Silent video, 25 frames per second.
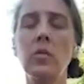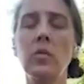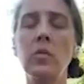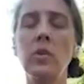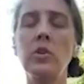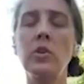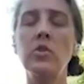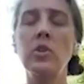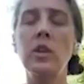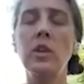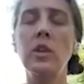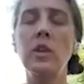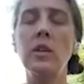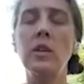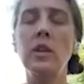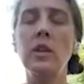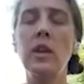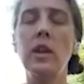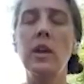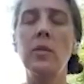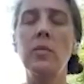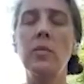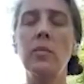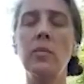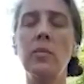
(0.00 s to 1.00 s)
wishing
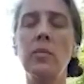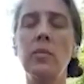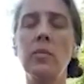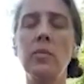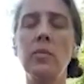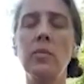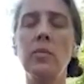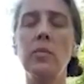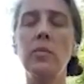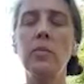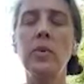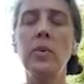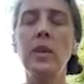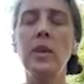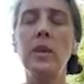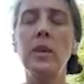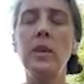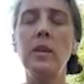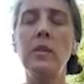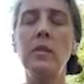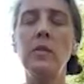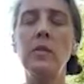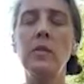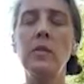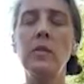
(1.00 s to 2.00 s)
them
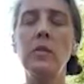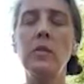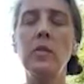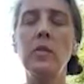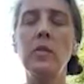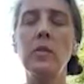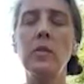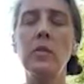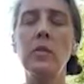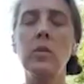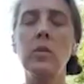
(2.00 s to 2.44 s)
peace.